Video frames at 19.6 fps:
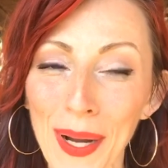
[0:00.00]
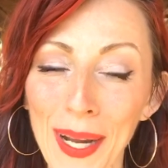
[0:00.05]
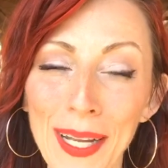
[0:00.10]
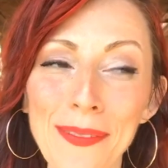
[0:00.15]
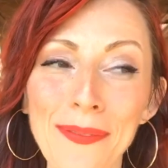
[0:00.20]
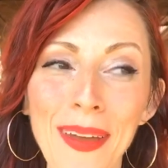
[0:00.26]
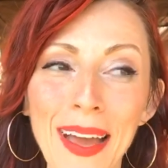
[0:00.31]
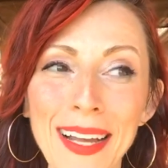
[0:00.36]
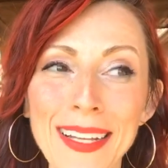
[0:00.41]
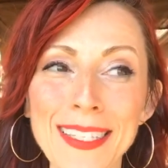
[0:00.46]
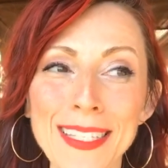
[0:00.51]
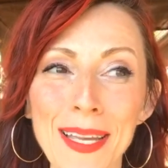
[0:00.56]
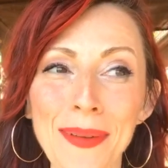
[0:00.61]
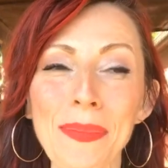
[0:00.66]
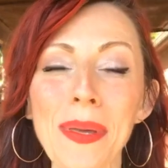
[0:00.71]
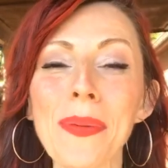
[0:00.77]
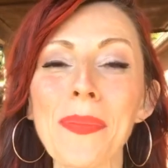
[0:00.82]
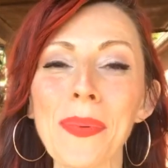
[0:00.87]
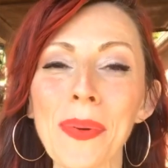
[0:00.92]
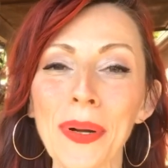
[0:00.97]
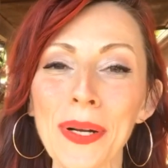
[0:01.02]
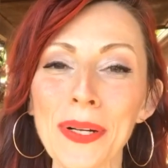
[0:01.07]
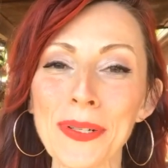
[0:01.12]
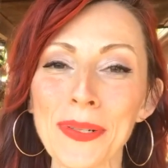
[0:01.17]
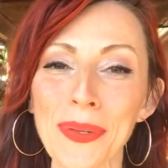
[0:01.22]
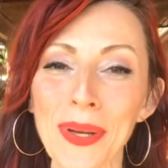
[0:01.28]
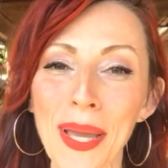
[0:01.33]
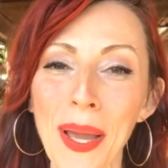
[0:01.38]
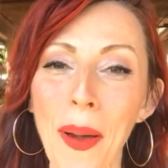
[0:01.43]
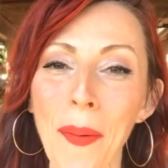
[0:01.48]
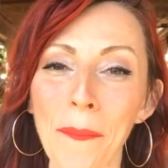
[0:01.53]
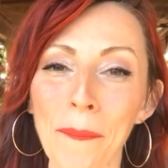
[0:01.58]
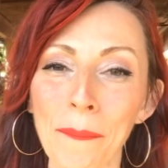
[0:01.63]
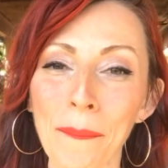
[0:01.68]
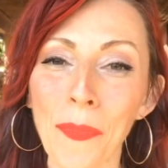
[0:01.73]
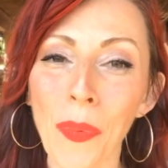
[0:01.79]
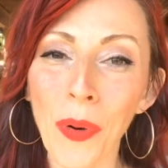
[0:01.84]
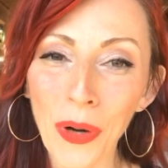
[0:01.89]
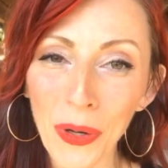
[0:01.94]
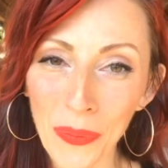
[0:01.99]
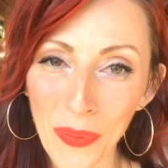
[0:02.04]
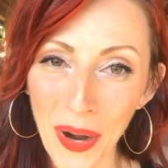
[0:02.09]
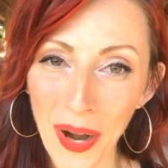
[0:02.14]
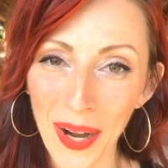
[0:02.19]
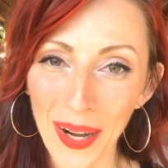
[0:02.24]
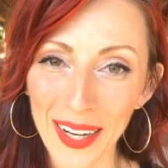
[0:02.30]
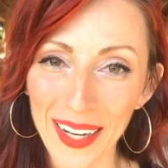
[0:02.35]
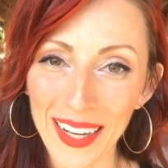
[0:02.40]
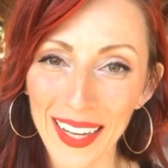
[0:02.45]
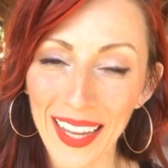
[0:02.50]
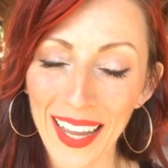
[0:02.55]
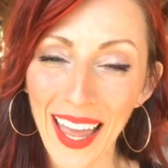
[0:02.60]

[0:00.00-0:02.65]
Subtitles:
In fact, some people are doing more work.